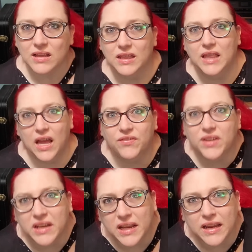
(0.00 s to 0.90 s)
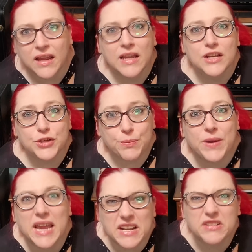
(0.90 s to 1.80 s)
levity to
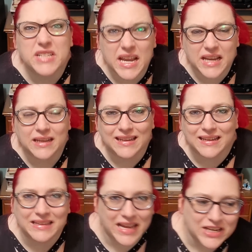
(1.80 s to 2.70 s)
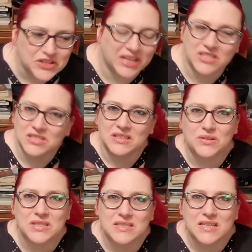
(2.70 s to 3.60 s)
be entertaining and engaging. It
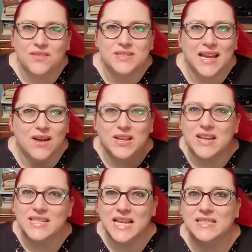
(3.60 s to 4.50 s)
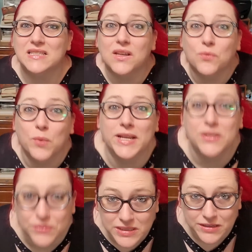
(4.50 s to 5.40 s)
slows itself down and it takes itself way
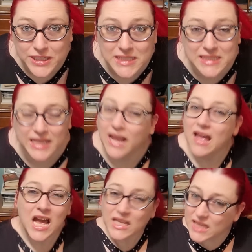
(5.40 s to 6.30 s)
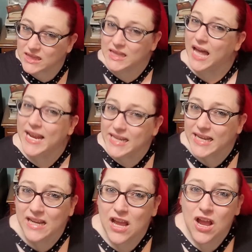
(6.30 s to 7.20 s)
too seriously. The
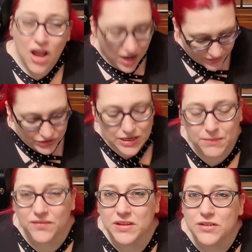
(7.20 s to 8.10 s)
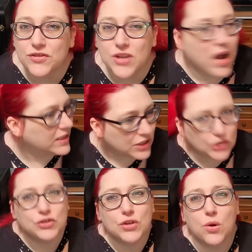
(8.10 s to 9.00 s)
lighting on some of these shots
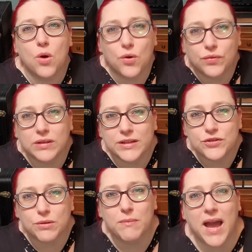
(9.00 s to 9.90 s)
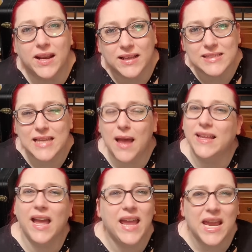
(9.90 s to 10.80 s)
are so overly dramatic and sad.
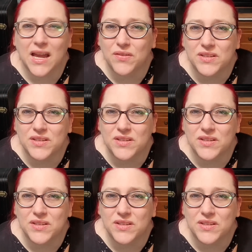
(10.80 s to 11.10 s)
Like, I hate how